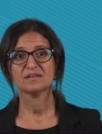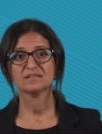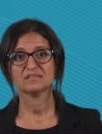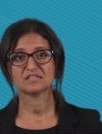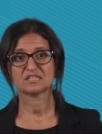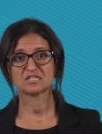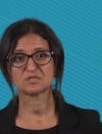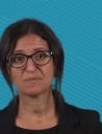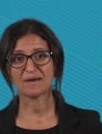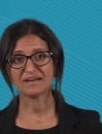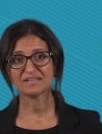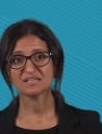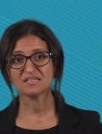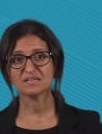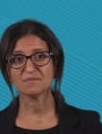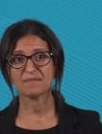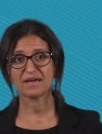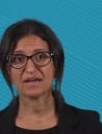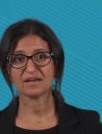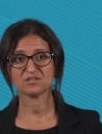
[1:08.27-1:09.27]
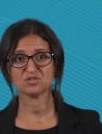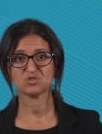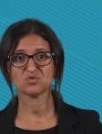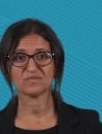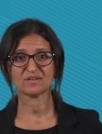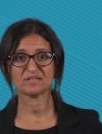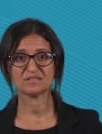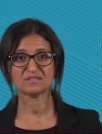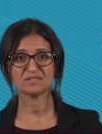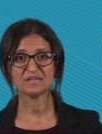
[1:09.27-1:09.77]
The expected demand
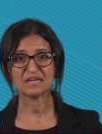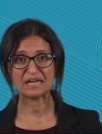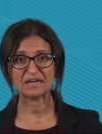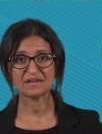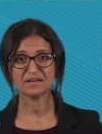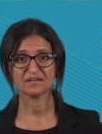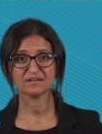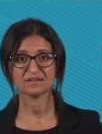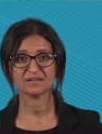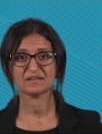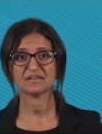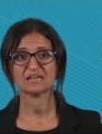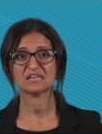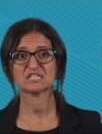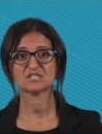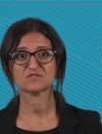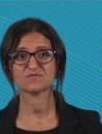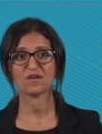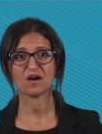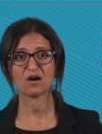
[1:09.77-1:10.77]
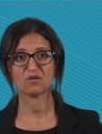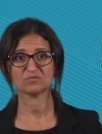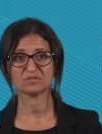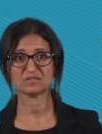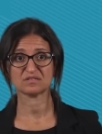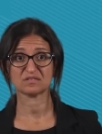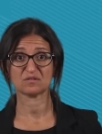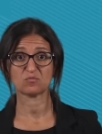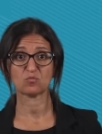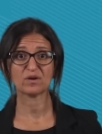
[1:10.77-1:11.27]
during T is found
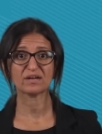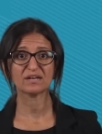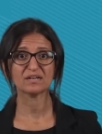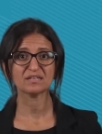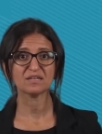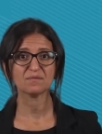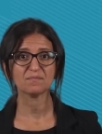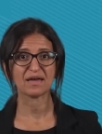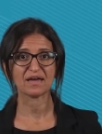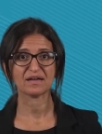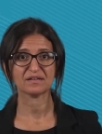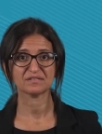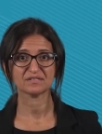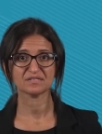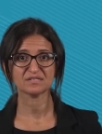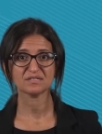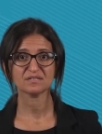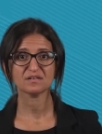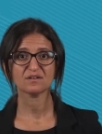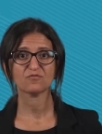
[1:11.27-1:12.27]
as the weekly demand,